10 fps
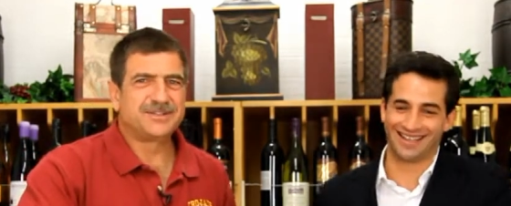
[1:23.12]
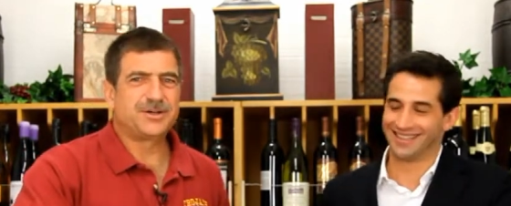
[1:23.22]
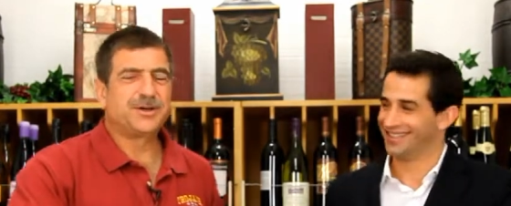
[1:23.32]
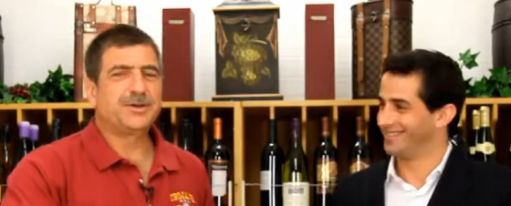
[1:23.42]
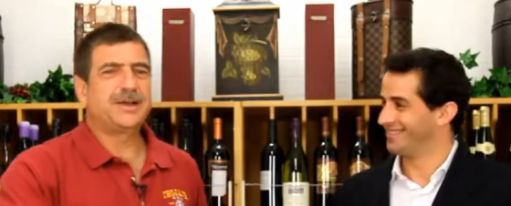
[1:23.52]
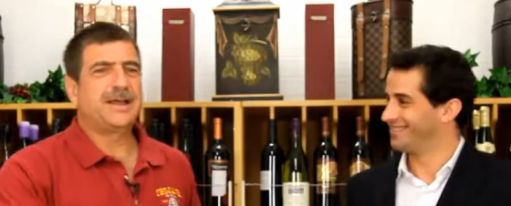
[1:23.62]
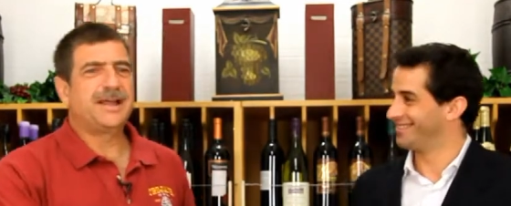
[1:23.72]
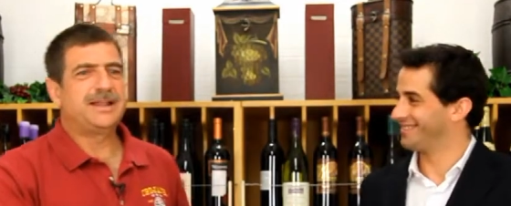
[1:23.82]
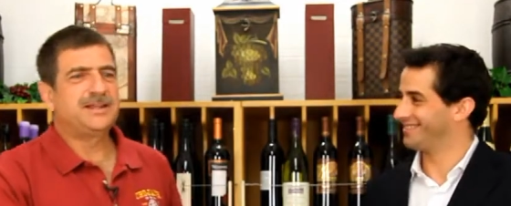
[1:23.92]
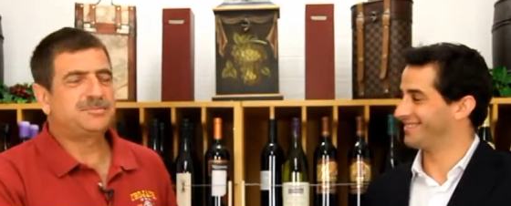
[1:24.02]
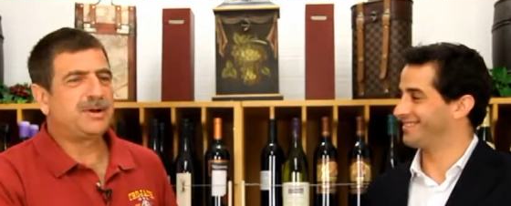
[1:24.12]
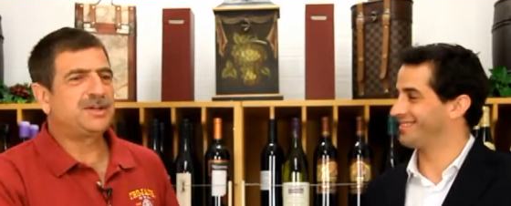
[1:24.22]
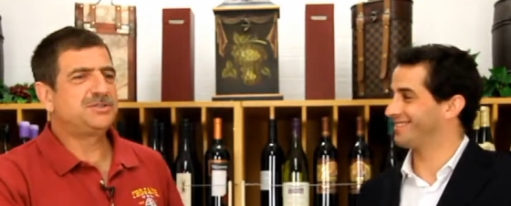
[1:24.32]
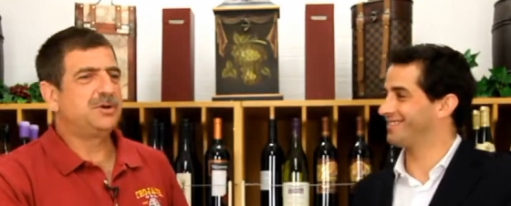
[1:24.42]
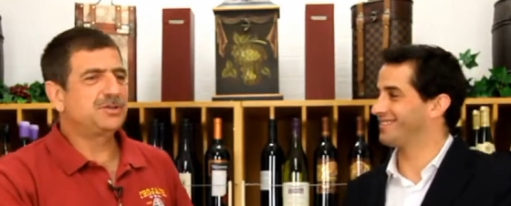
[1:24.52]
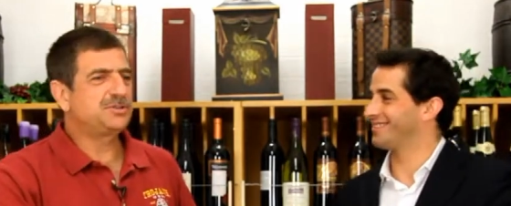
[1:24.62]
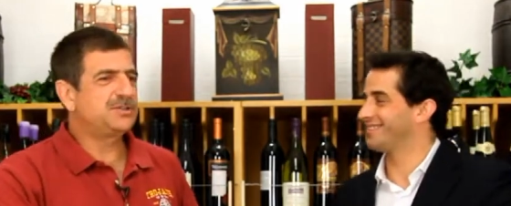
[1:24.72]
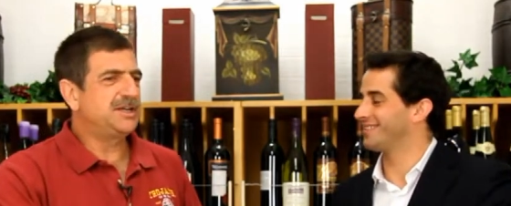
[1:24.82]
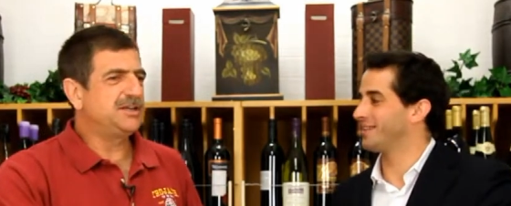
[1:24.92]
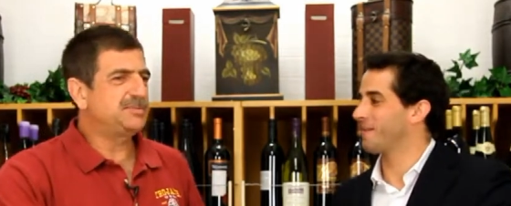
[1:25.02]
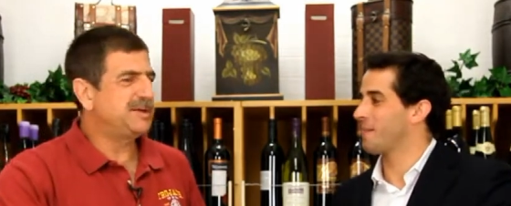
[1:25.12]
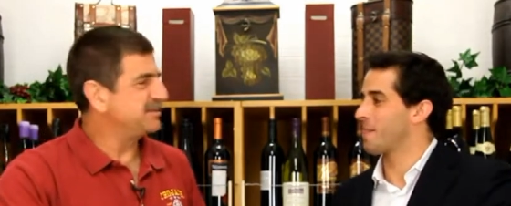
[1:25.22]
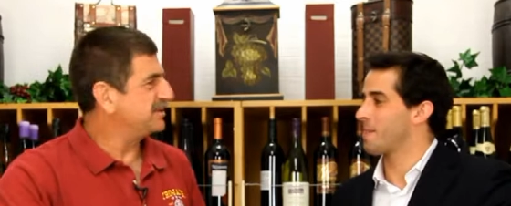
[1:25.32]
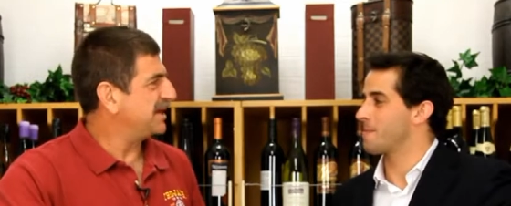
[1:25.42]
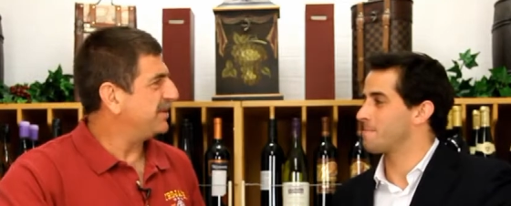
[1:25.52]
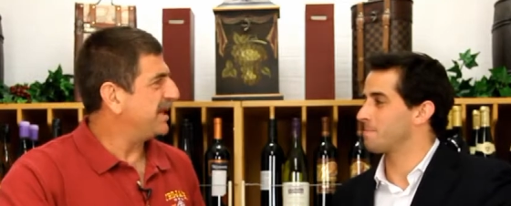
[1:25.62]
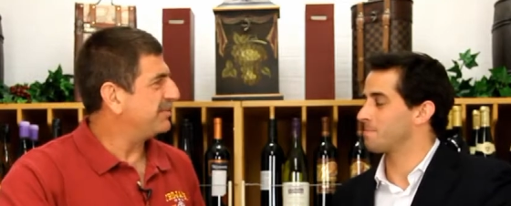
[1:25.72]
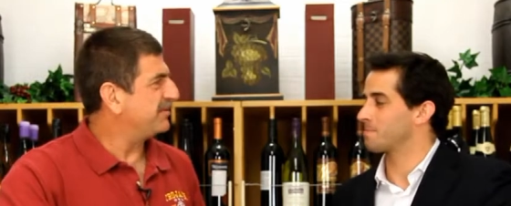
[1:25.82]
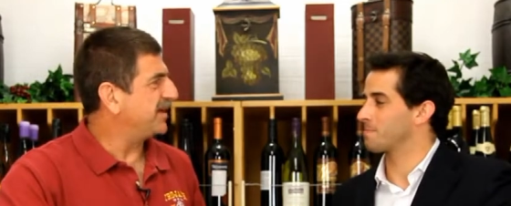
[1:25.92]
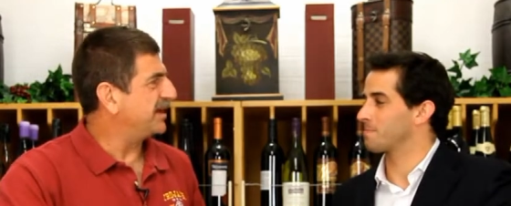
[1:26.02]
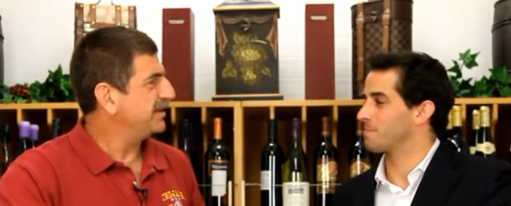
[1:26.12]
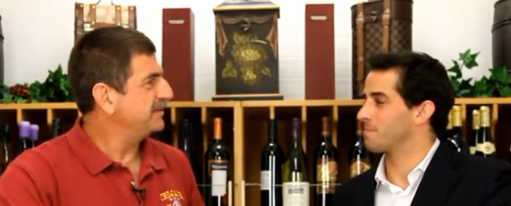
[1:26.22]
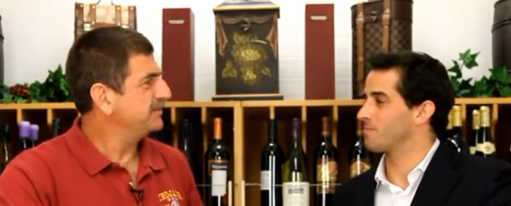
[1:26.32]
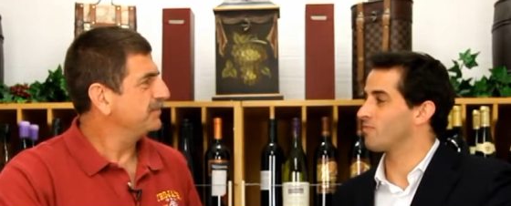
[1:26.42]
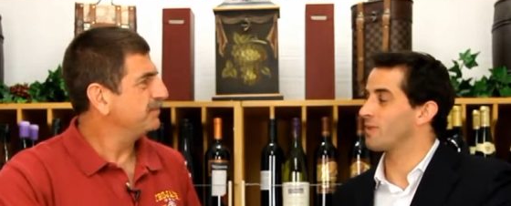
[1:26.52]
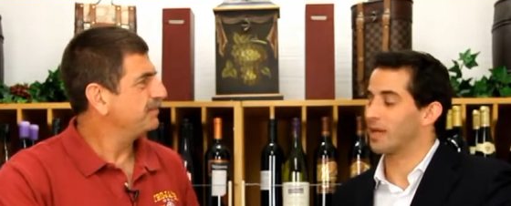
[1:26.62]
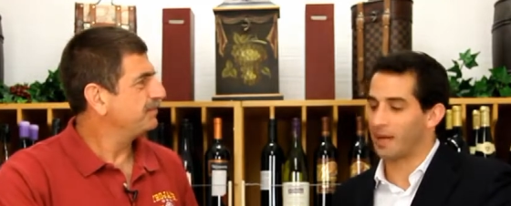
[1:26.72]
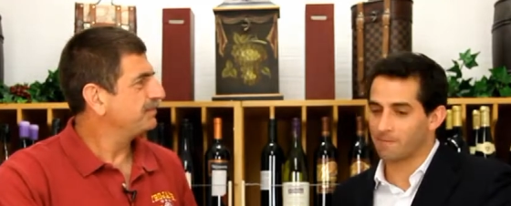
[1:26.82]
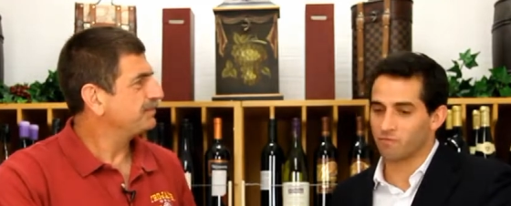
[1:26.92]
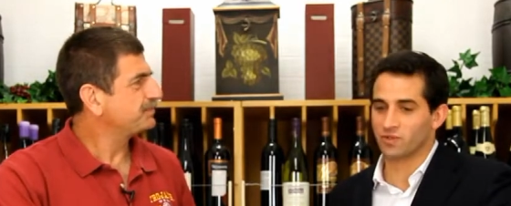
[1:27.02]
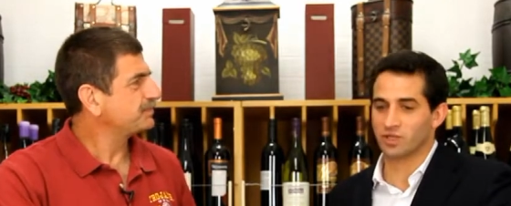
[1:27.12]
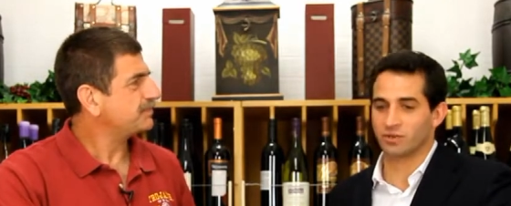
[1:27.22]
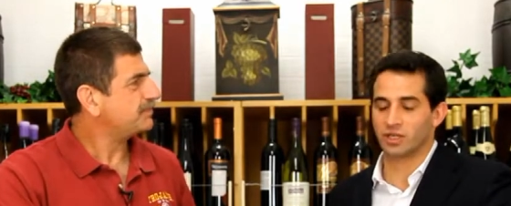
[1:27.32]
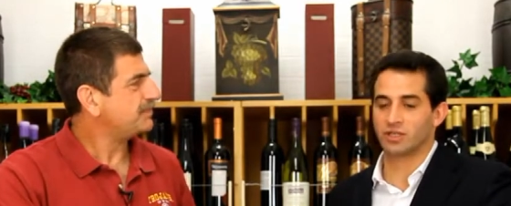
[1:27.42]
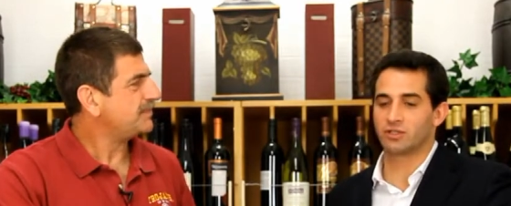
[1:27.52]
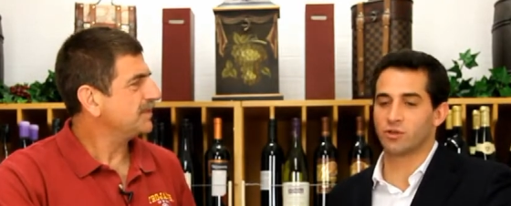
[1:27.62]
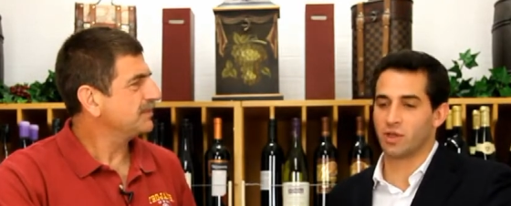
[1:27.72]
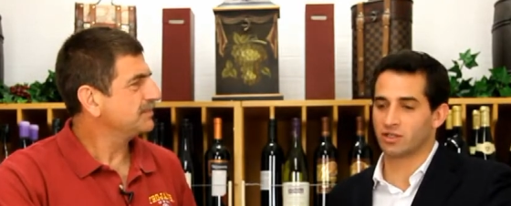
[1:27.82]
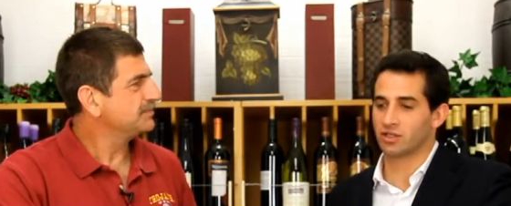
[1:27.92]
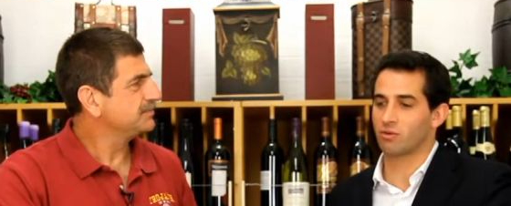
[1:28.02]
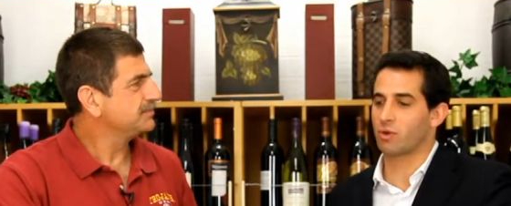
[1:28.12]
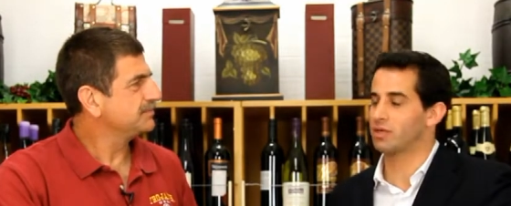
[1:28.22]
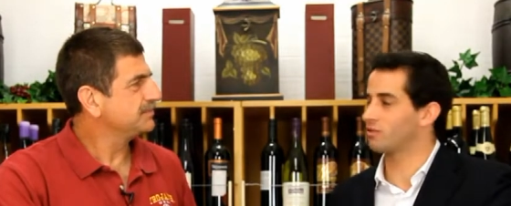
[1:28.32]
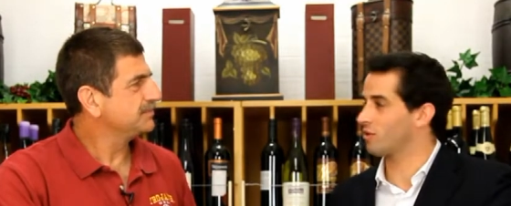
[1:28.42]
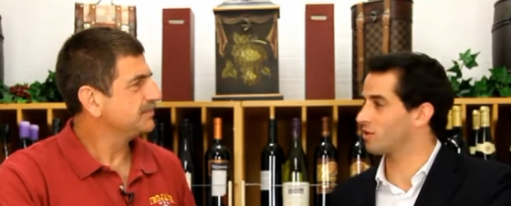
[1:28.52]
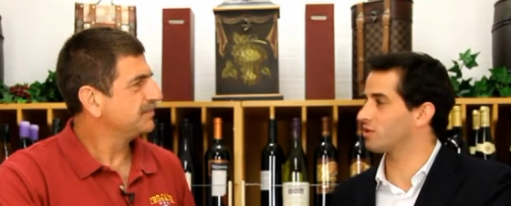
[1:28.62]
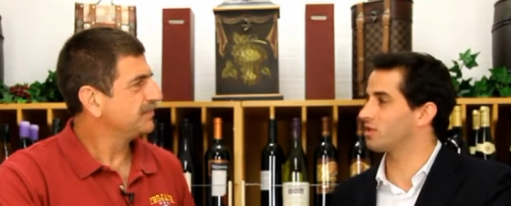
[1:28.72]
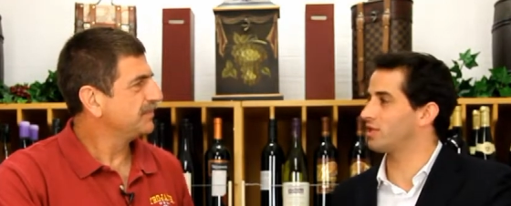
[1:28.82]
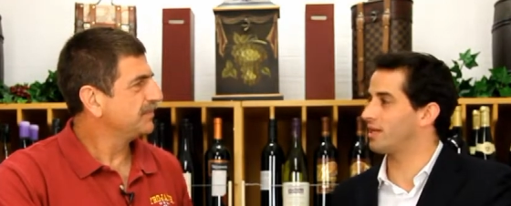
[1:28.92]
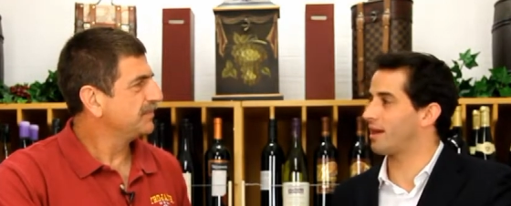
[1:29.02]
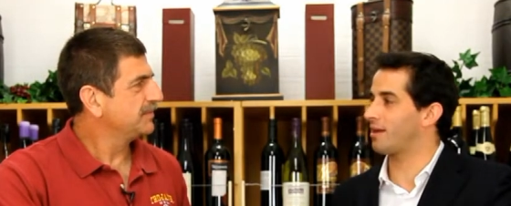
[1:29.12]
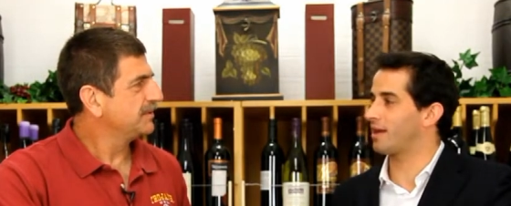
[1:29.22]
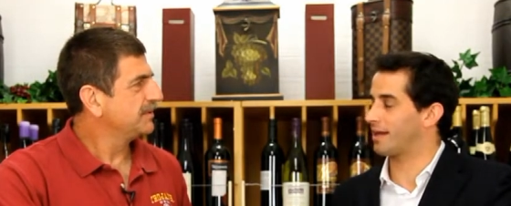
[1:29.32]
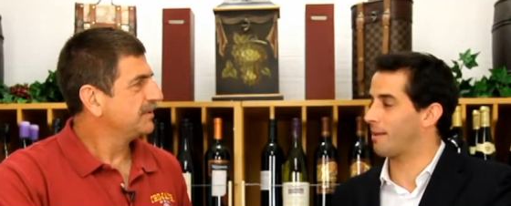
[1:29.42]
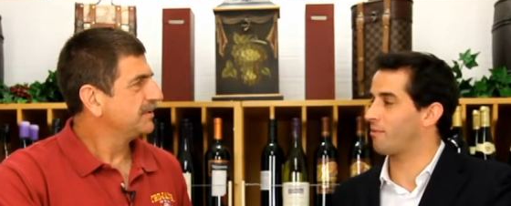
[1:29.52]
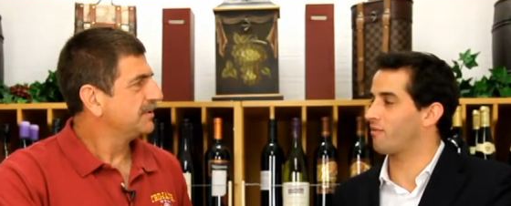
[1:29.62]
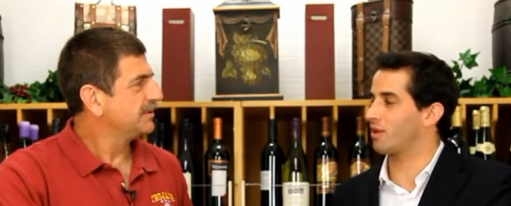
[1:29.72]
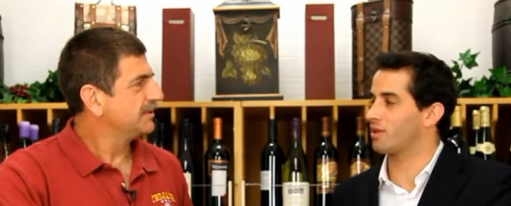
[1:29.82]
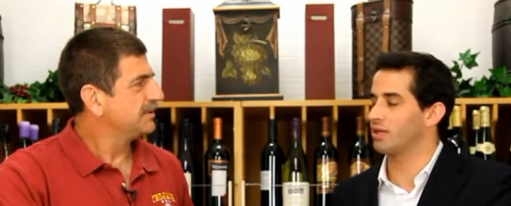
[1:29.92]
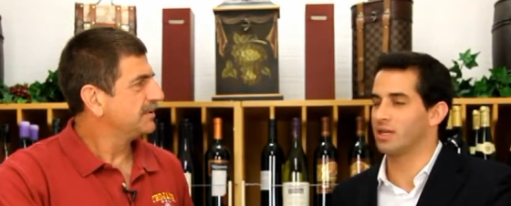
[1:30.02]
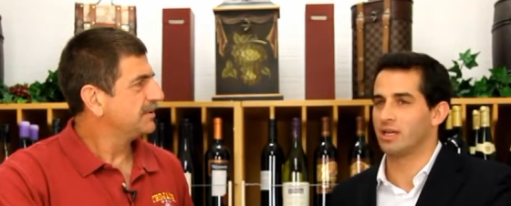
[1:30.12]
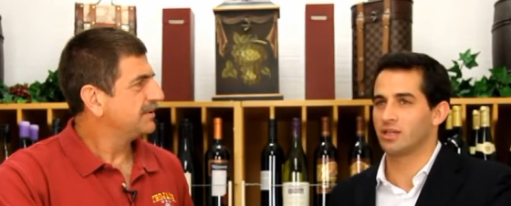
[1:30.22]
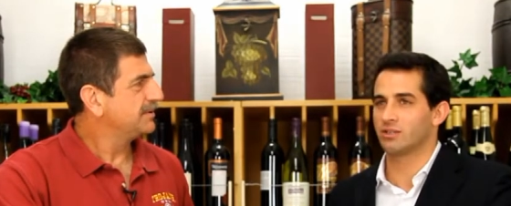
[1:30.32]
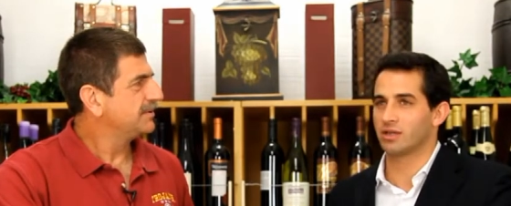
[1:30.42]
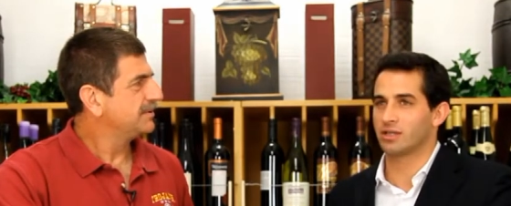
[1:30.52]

Speaker 1: so at Lynch Bages, you also said
Speaker 2: you spent some time in Napa Valley. Yeah, so did 2001, 2002 in, Napa Valley. So I